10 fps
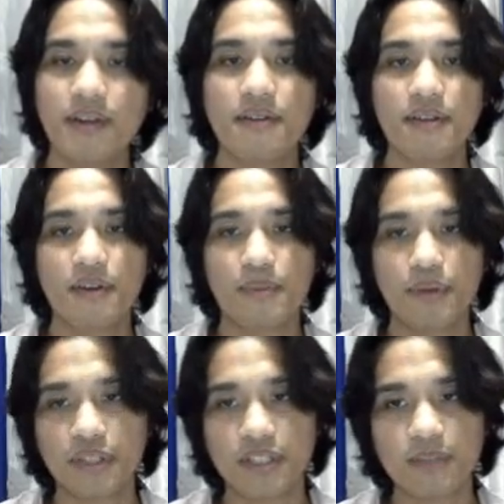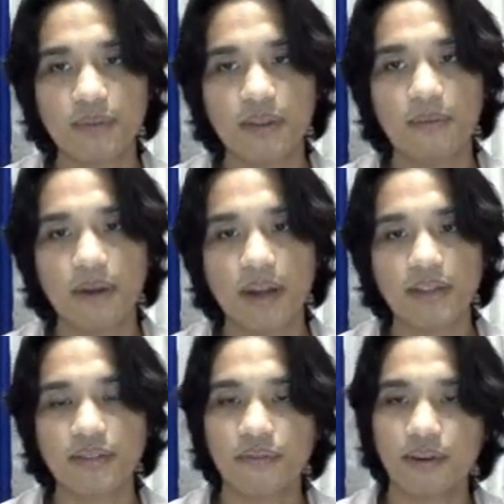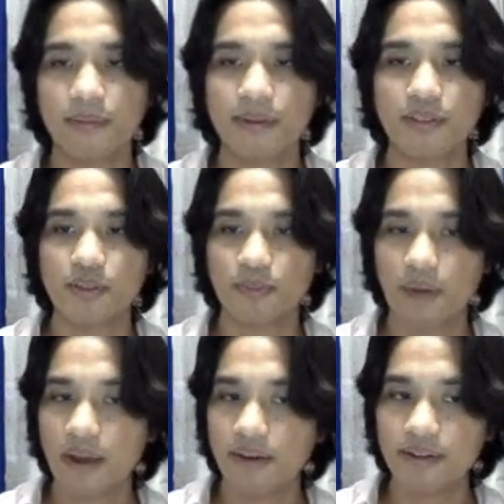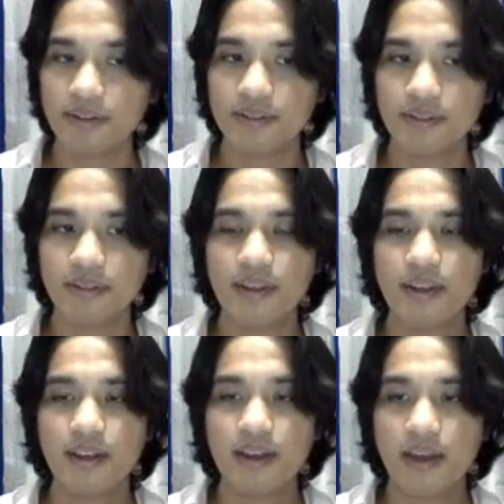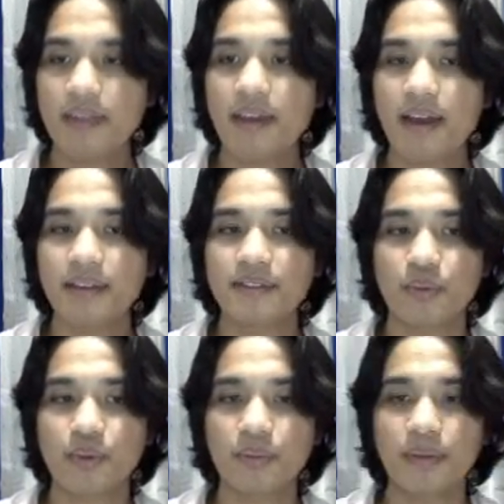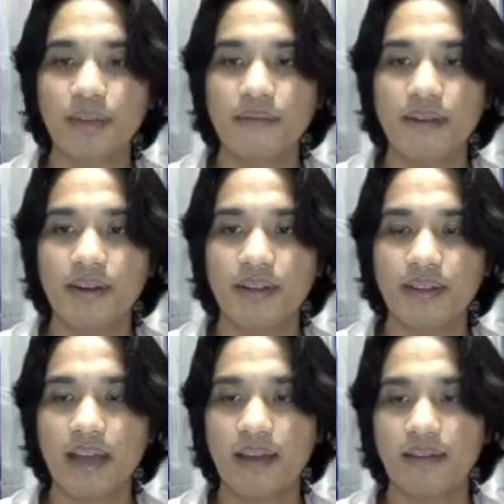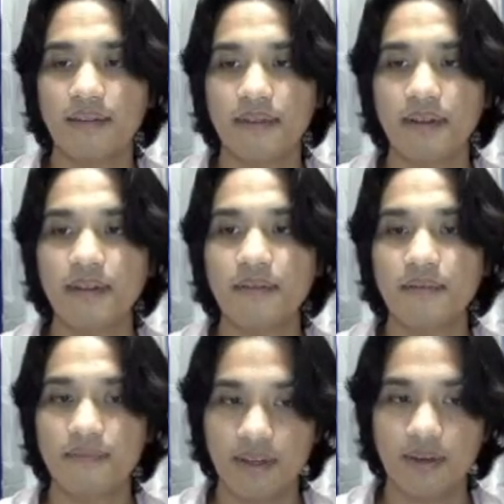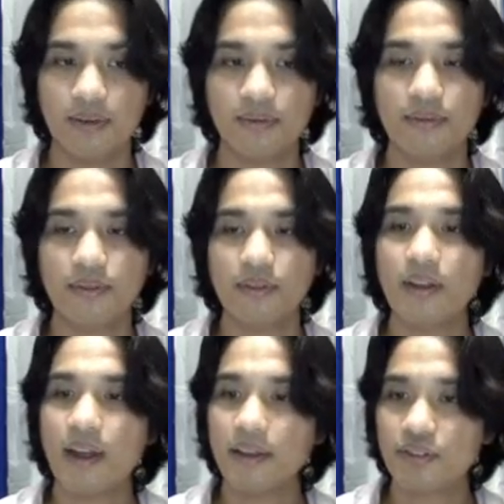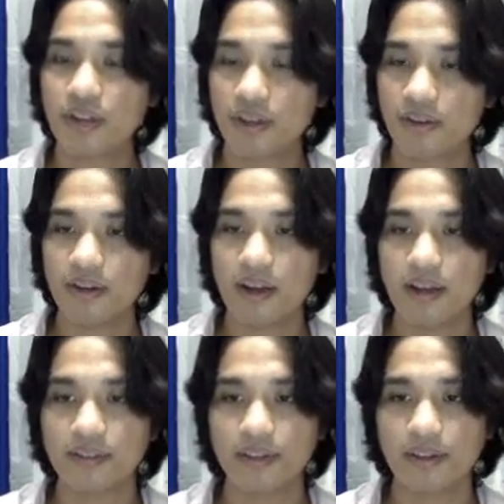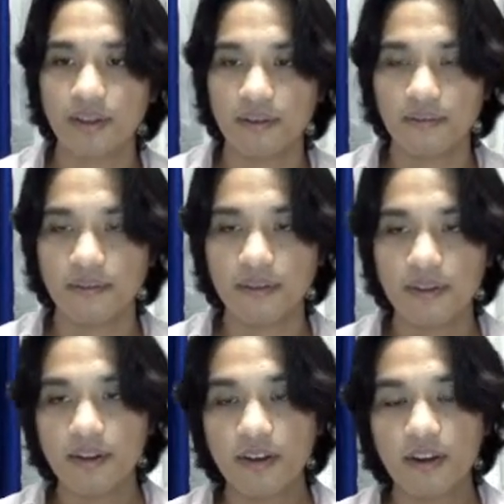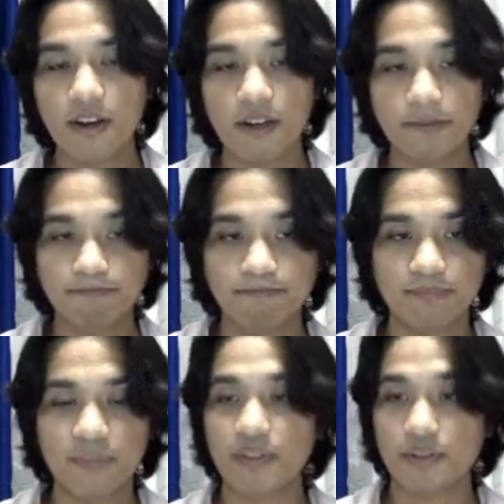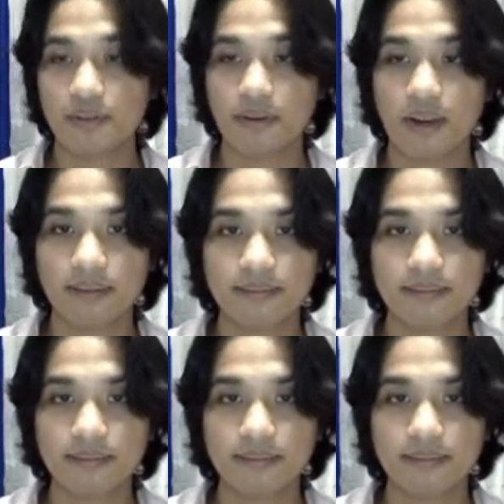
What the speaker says: their purchases by the branch from outside suppliers, and the answer will be given at the end of the video. And check your answer if it's correct.